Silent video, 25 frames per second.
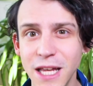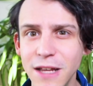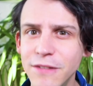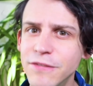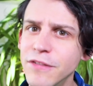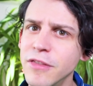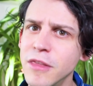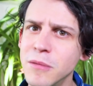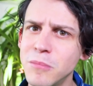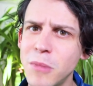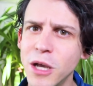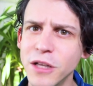
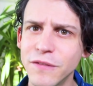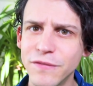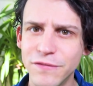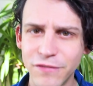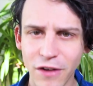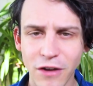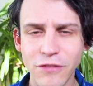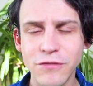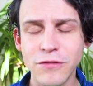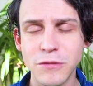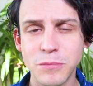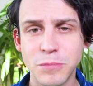even the most
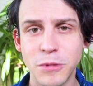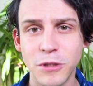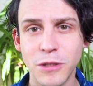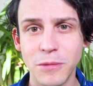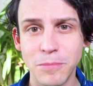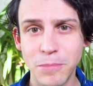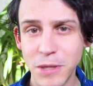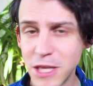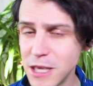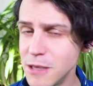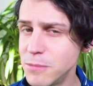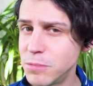
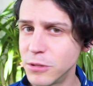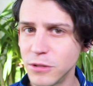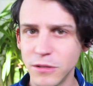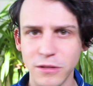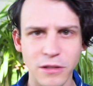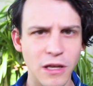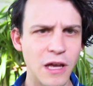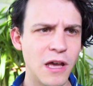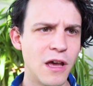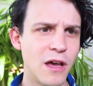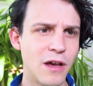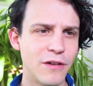vulnerable
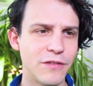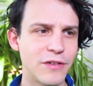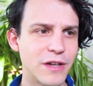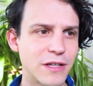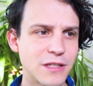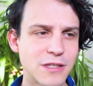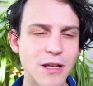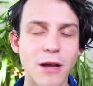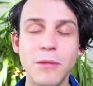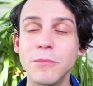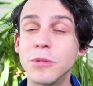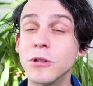people, for
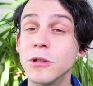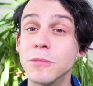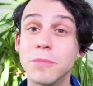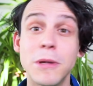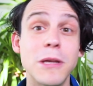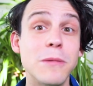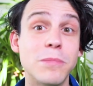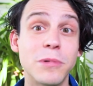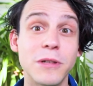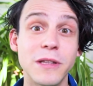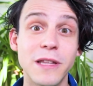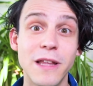example,
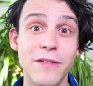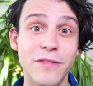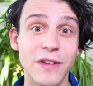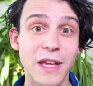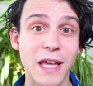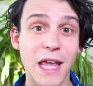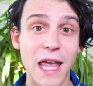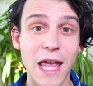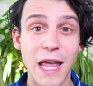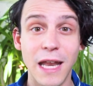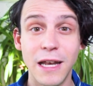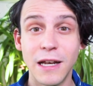people
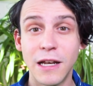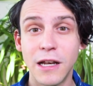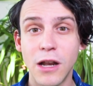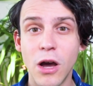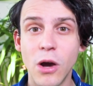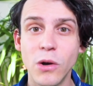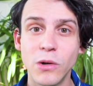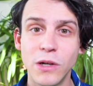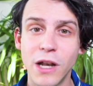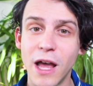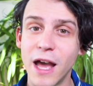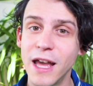living in
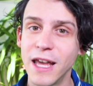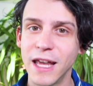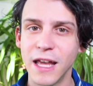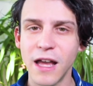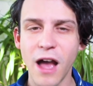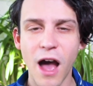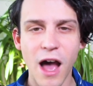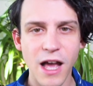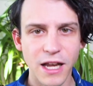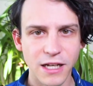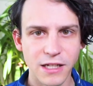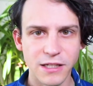
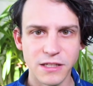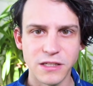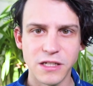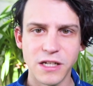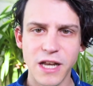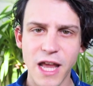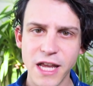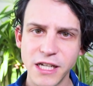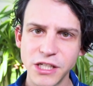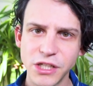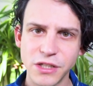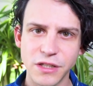low-lying
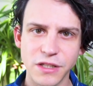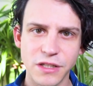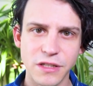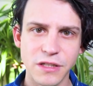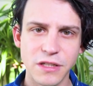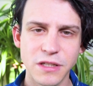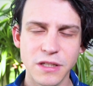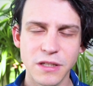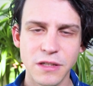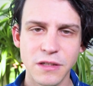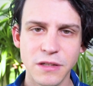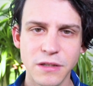island
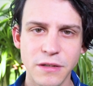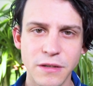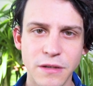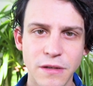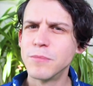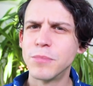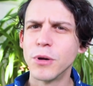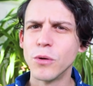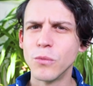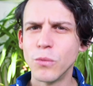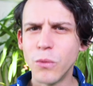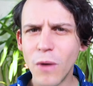nations.
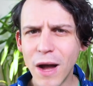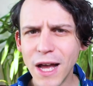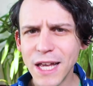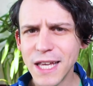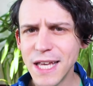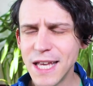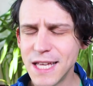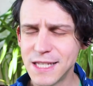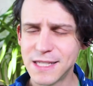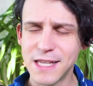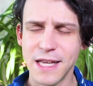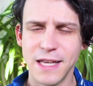Okay, but why
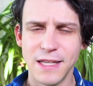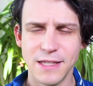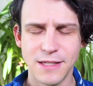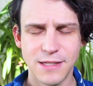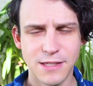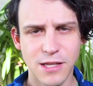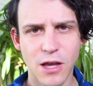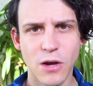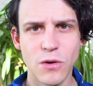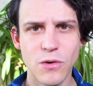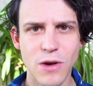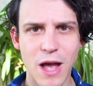is it
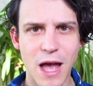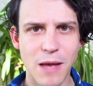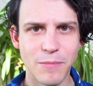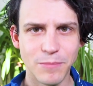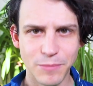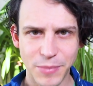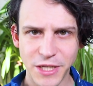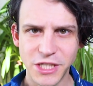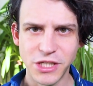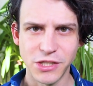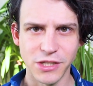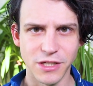so
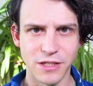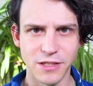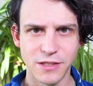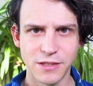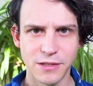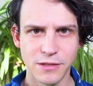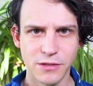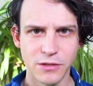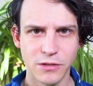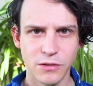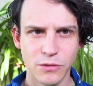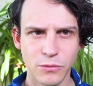ambitious?